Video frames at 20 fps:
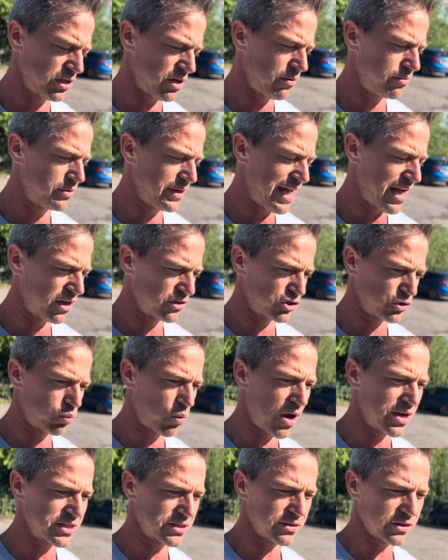I hit 100
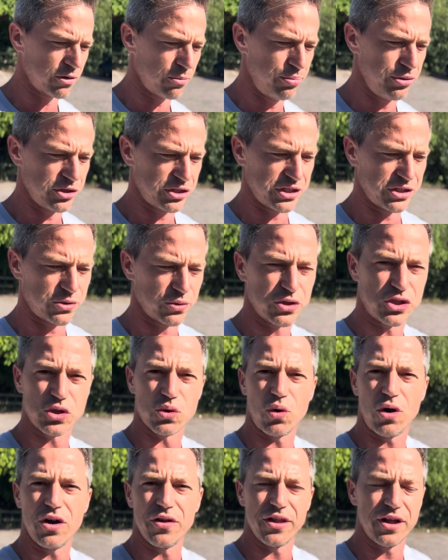once, I got pushed into a
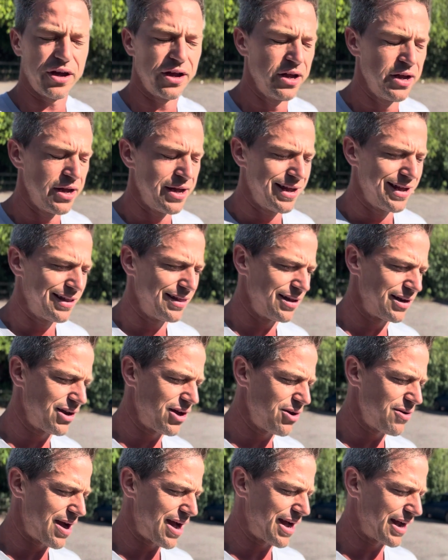squat on the, the
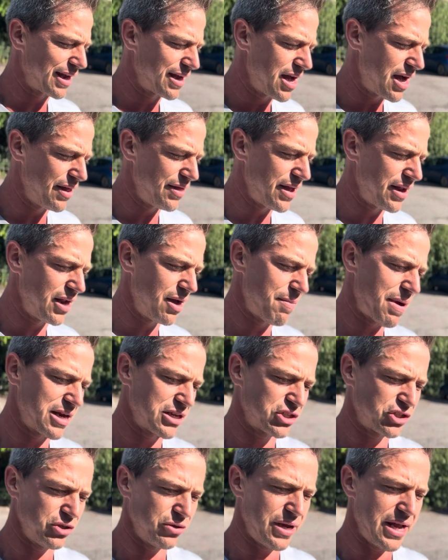low hang, and then I
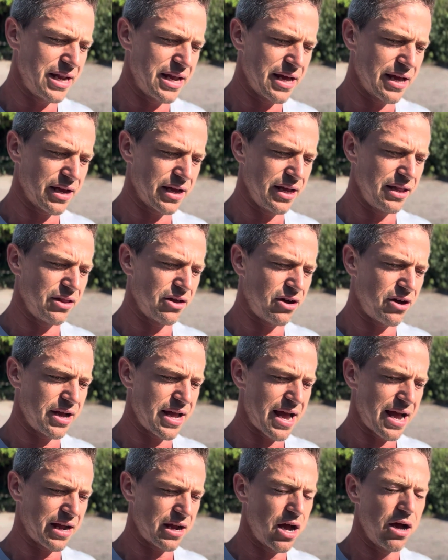managed to hit it in the high hang.